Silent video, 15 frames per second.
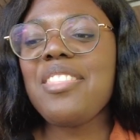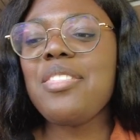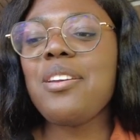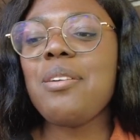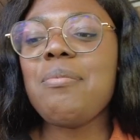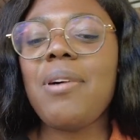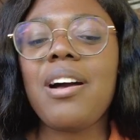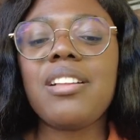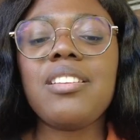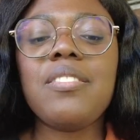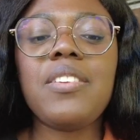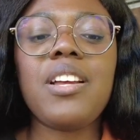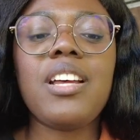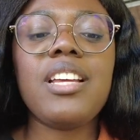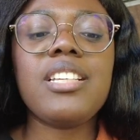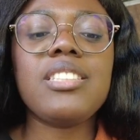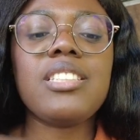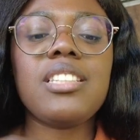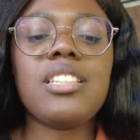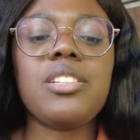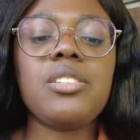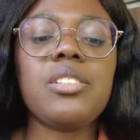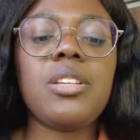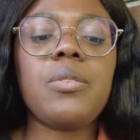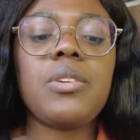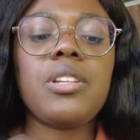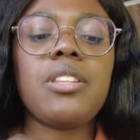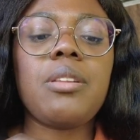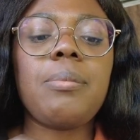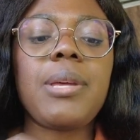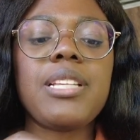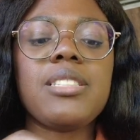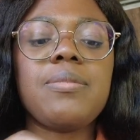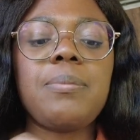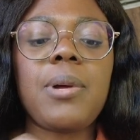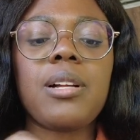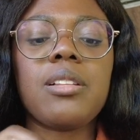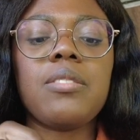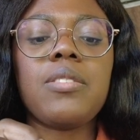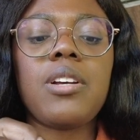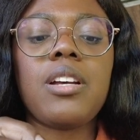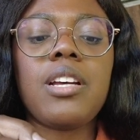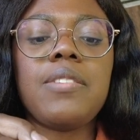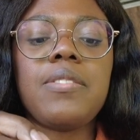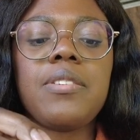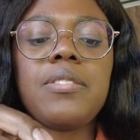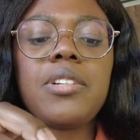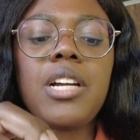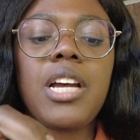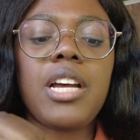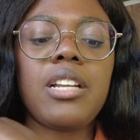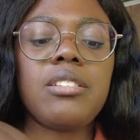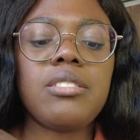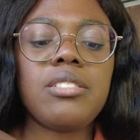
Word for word: Their baklava is literally one of the best baklava I've ever had